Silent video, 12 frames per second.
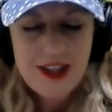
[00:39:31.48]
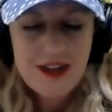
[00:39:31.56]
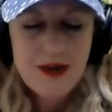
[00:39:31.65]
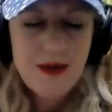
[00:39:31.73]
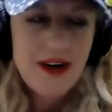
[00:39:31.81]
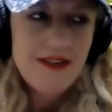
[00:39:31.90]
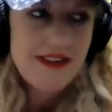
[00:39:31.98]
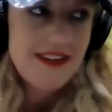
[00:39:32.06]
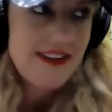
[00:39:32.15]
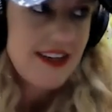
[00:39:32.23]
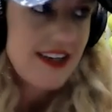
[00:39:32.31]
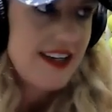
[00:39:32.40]
you know,
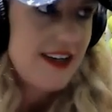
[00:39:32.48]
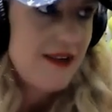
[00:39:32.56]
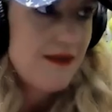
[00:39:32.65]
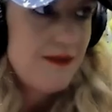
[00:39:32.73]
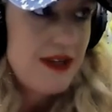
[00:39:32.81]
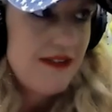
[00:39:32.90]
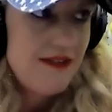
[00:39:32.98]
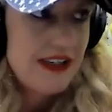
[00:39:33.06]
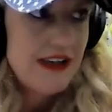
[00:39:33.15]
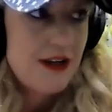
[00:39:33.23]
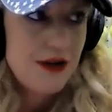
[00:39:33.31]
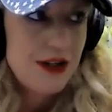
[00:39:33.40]
obviously I can be
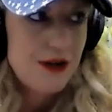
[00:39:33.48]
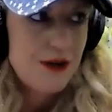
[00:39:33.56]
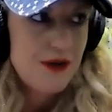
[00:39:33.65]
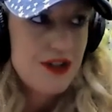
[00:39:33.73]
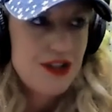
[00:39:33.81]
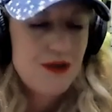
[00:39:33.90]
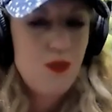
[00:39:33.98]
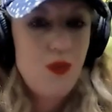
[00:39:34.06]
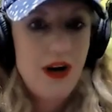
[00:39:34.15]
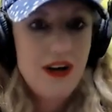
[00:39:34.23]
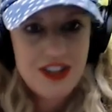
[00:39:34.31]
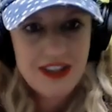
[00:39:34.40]
very critical just
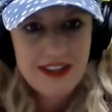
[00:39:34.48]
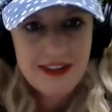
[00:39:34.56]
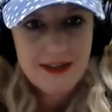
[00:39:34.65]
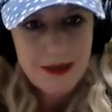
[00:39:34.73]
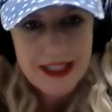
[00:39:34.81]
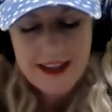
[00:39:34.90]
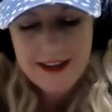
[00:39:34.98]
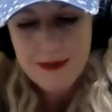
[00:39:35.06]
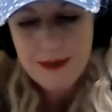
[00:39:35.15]
watching these players,